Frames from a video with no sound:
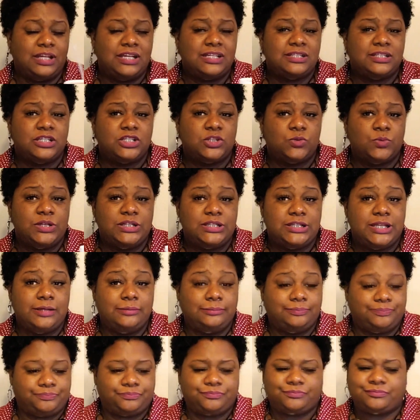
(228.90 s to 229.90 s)
That's the sweet
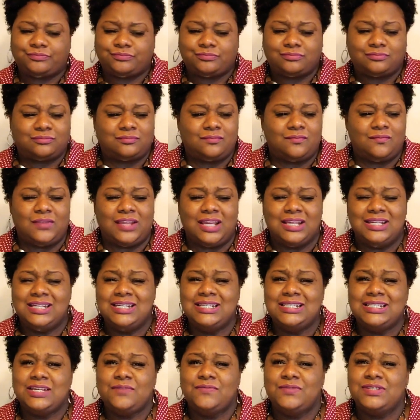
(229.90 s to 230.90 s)
tea.
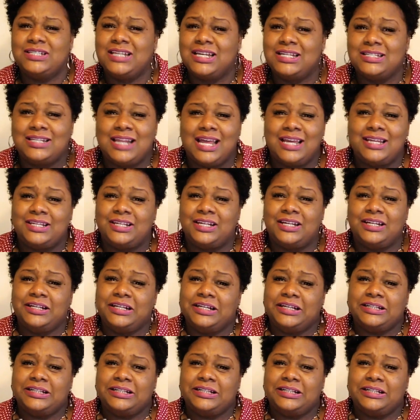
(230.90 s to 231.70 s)
This even tastes like your